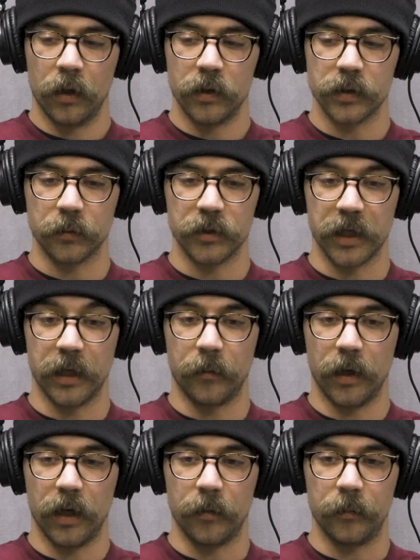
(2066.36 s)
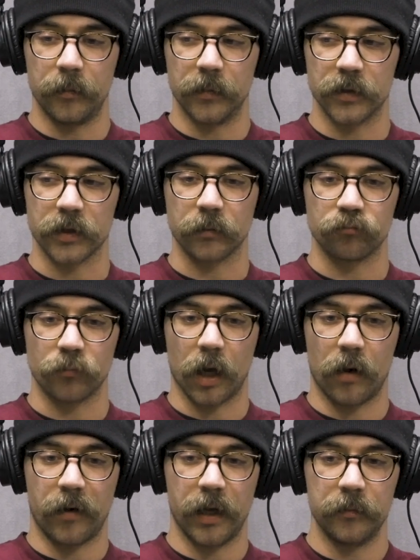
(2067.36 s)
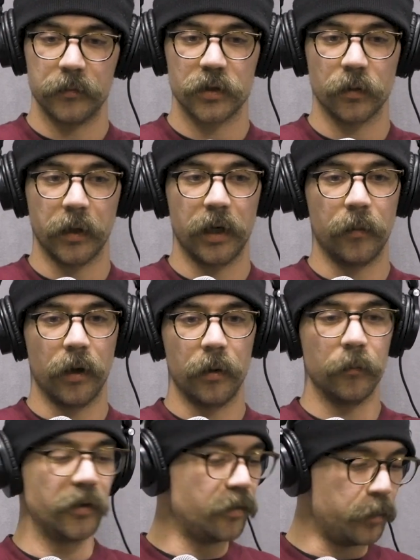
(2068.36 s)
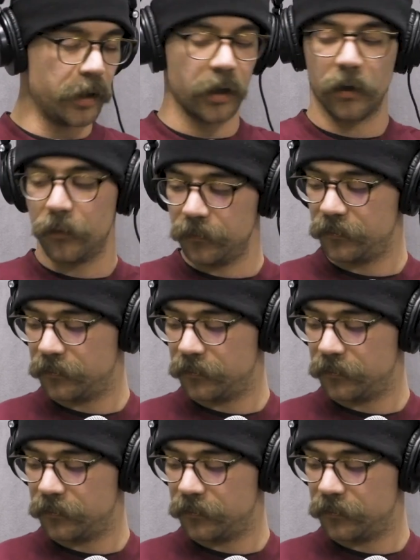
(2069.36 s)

he's like, we should hit him up. And I was like, all right. So we hit him up, went to Beano.